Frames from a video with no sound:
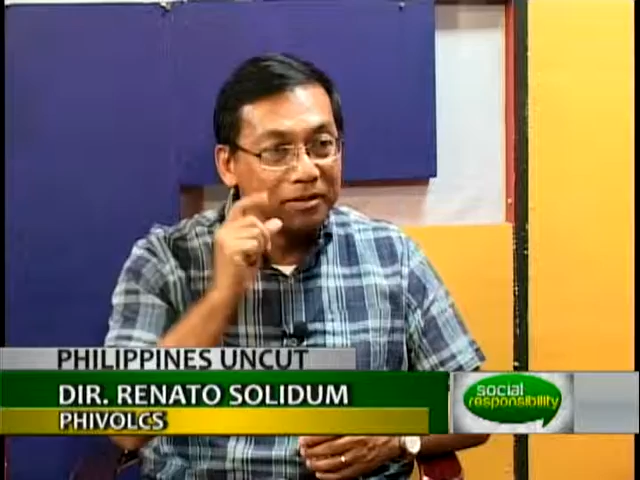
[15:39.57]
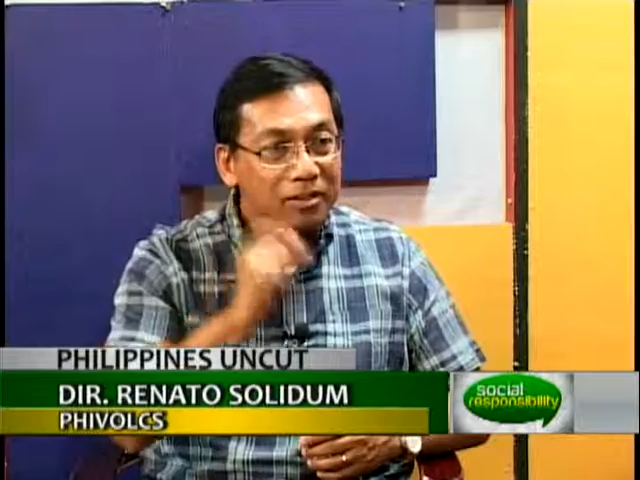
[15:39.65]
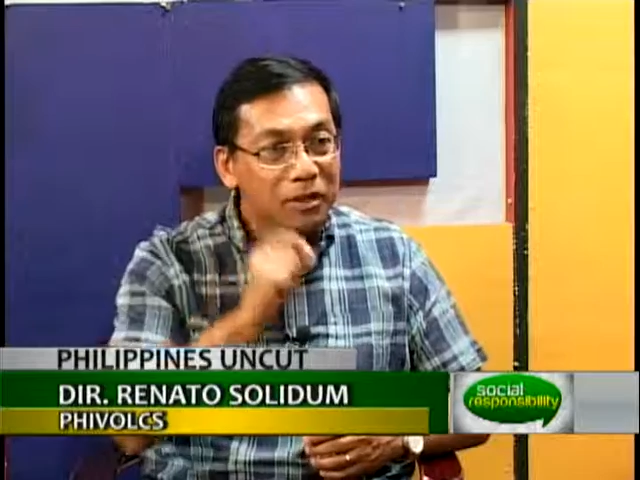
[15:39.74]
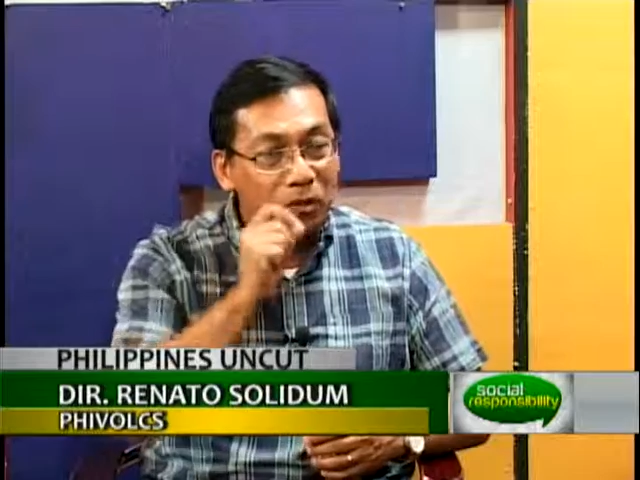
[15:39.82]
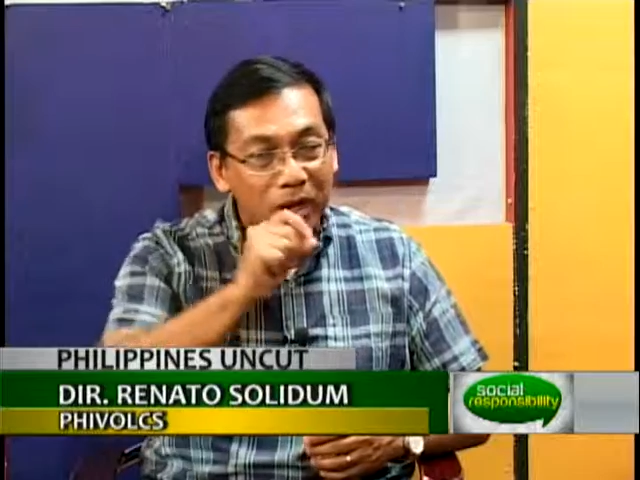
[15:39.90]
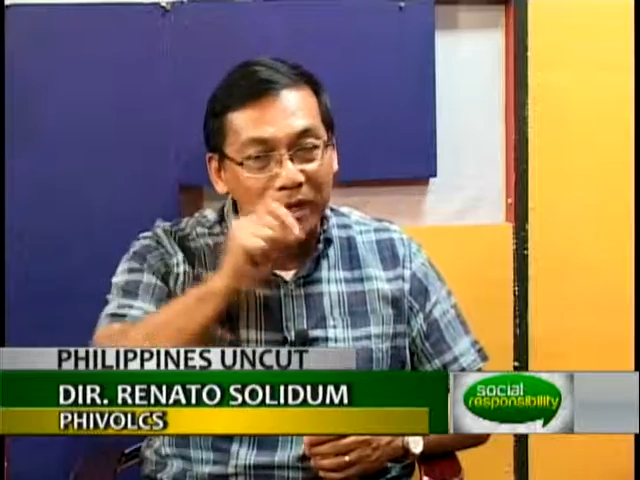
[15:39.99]

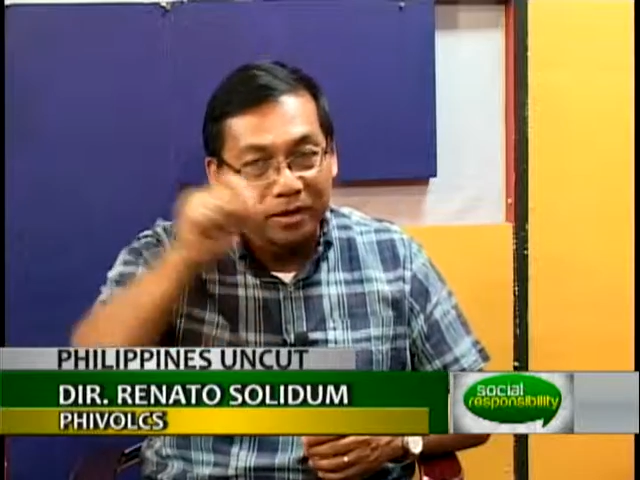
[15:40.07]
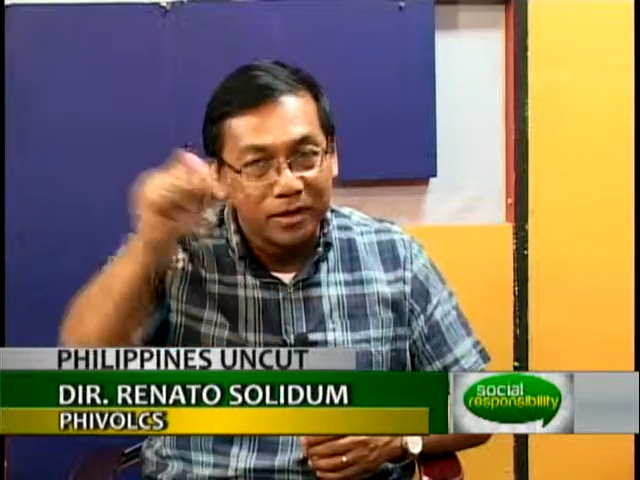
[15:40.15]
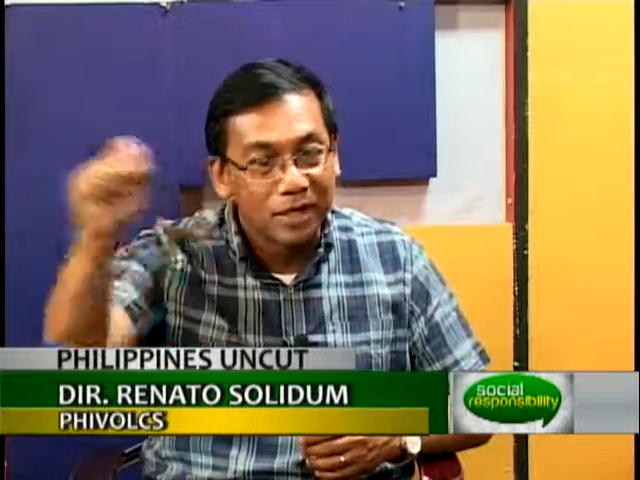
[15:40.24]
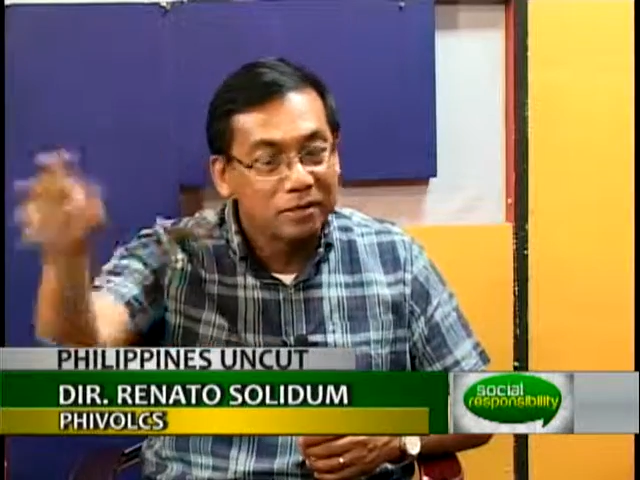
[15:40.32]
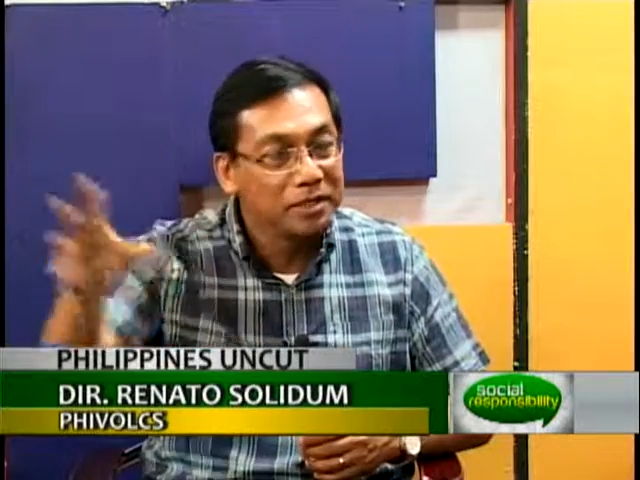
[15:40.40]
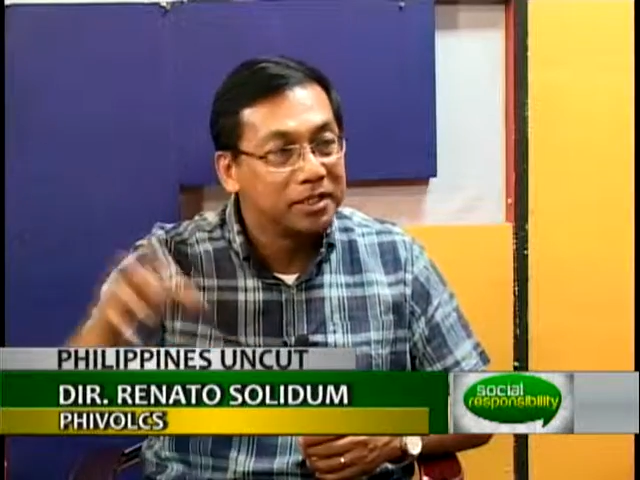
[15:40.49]
reason why they're
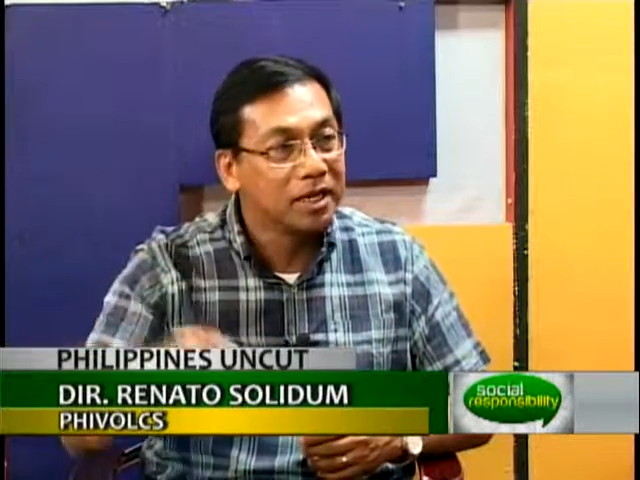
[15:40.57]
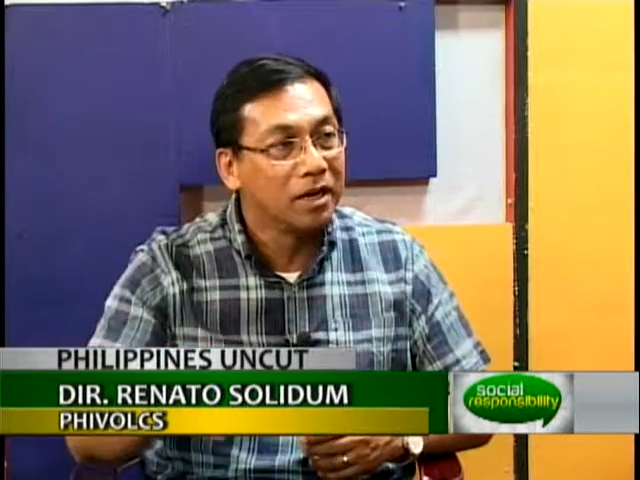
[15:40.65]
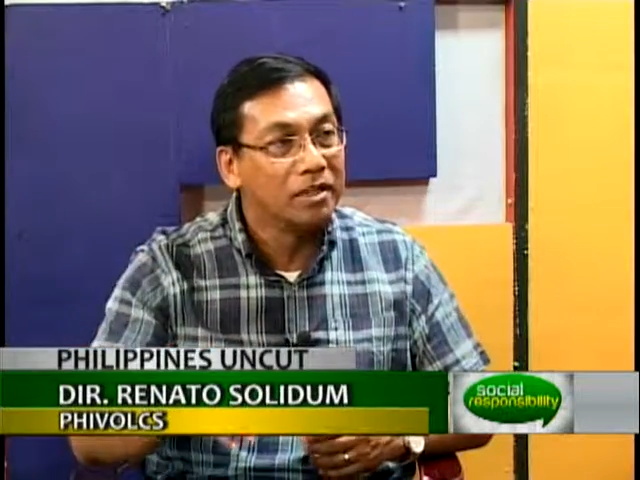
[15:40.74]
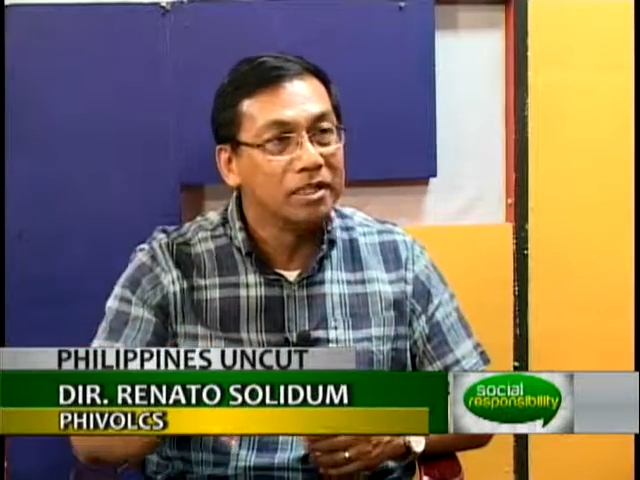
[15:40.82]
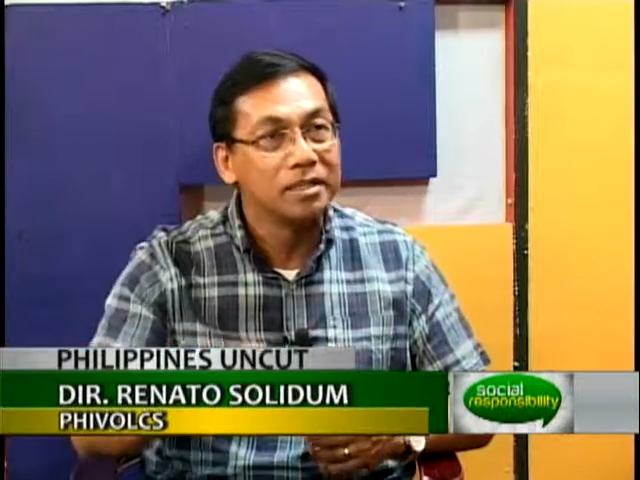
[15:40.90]
not reaching out